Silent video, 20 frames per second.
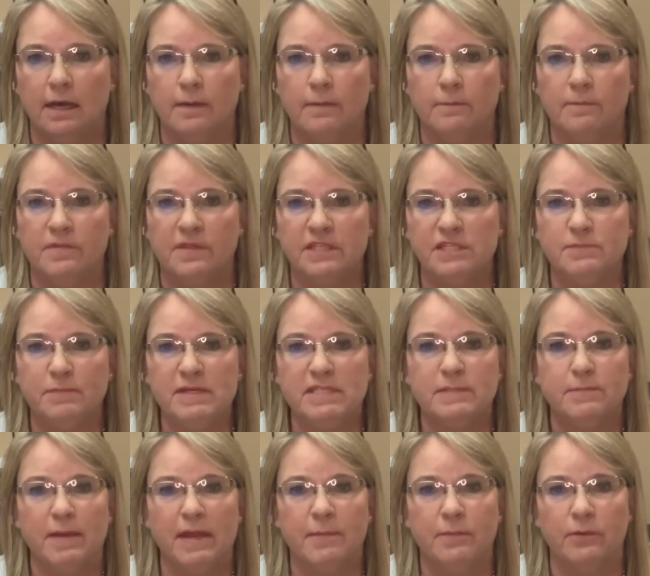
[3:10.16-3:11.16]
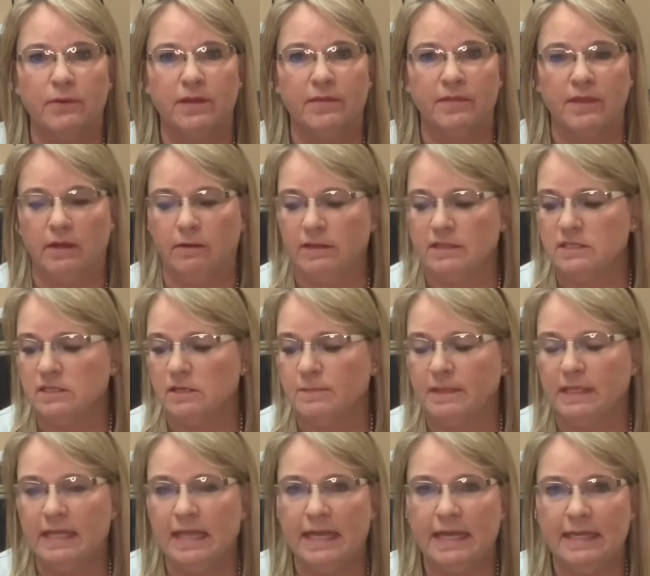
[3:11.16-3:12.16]
this piece of paper in there. It's going to
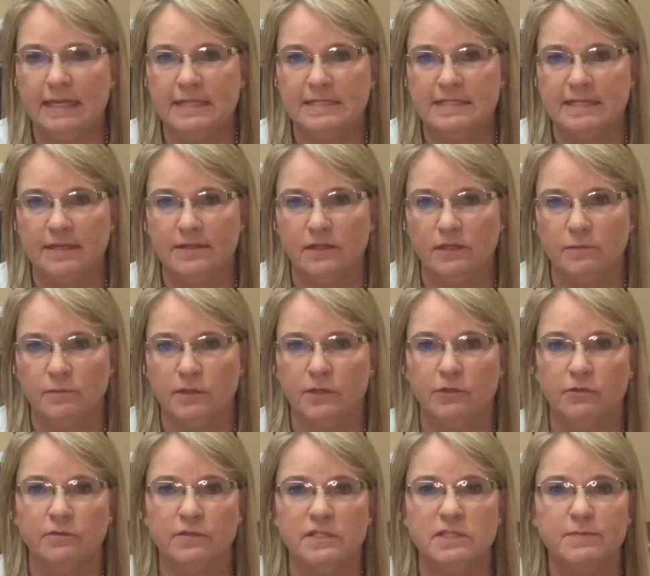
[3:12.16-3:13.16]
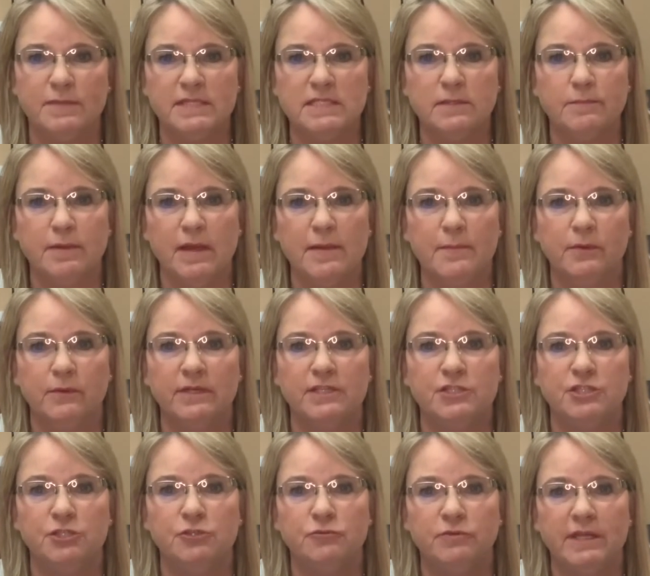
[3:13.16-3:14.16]
be laying inside the computer. This piece of paper
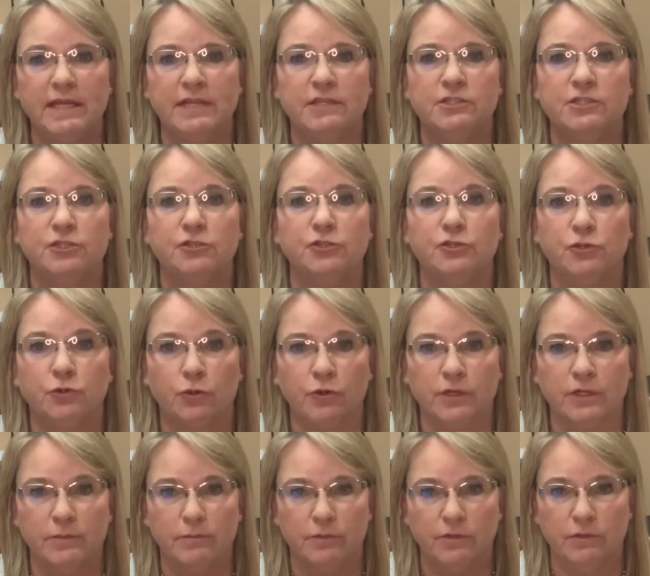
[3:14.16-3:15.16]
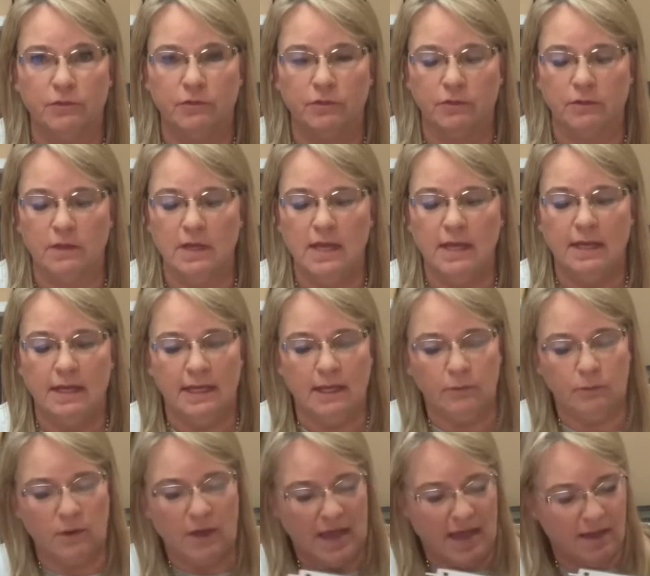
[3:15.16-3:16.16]
is unique to your computer. It
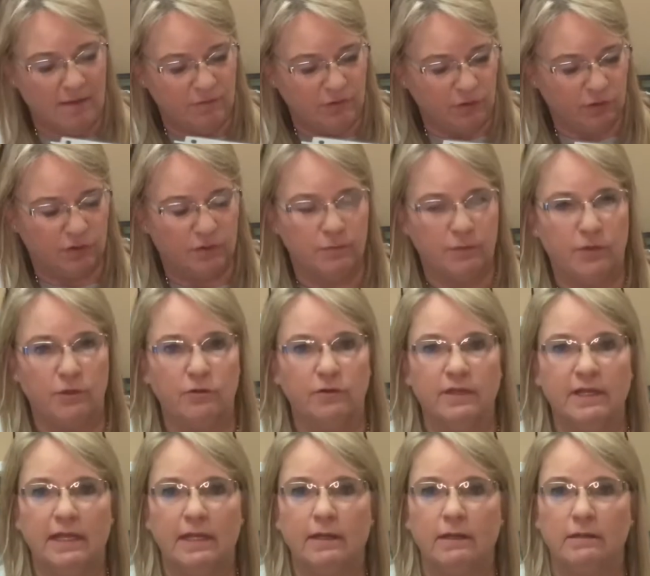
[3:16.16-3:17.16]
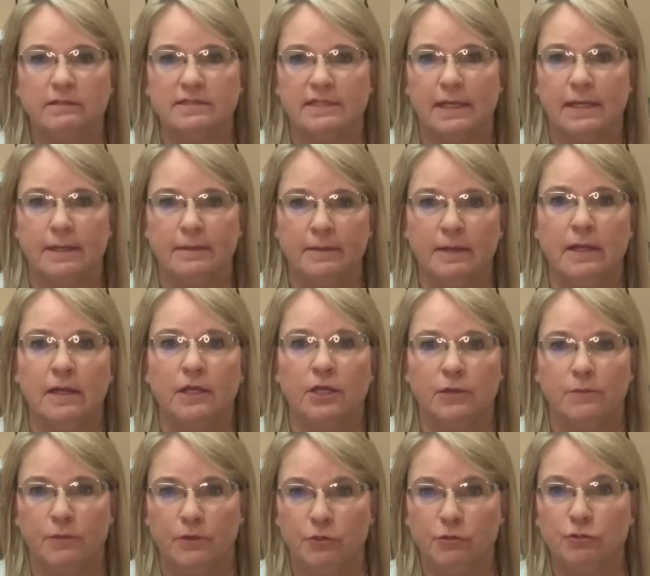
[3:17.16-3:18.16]
will have your computer, again, it'll say
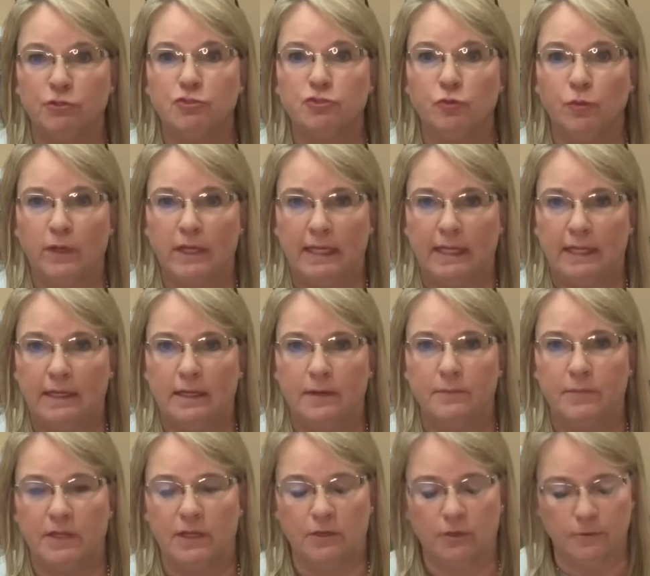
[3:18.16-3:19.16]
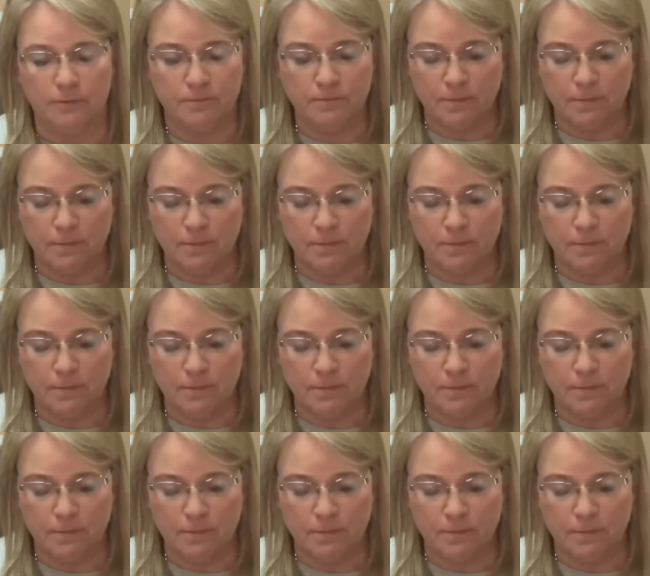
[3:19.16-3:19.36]
computer 20 up here.